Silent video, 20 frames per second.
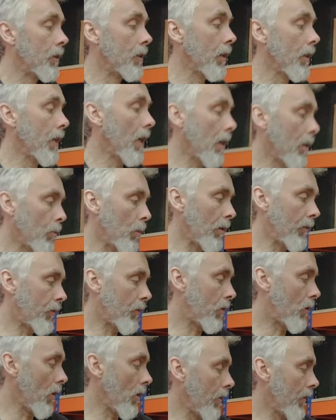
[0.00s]
So now
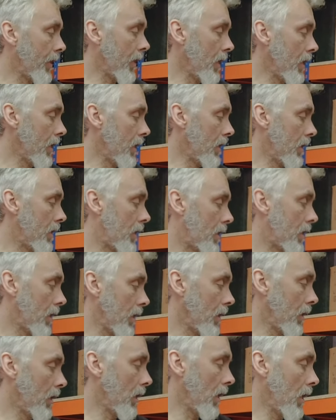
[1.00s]
we've got these,
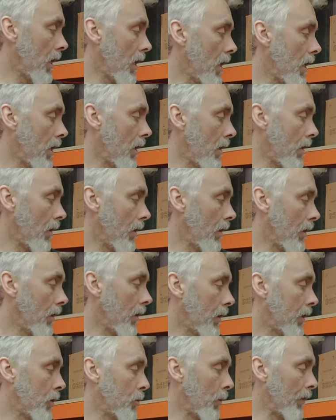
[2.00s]

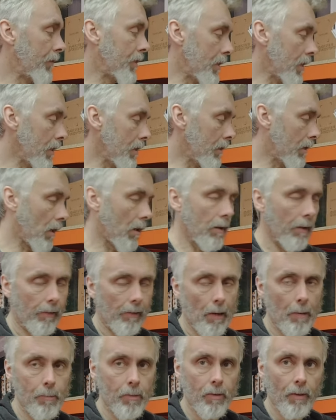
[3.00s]
because we've seen
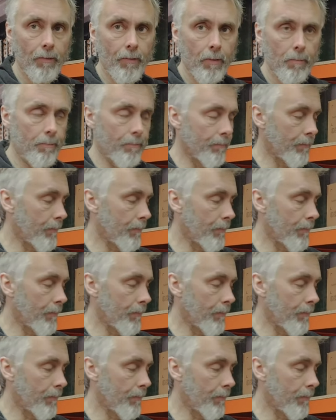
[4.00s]
diagrams of them.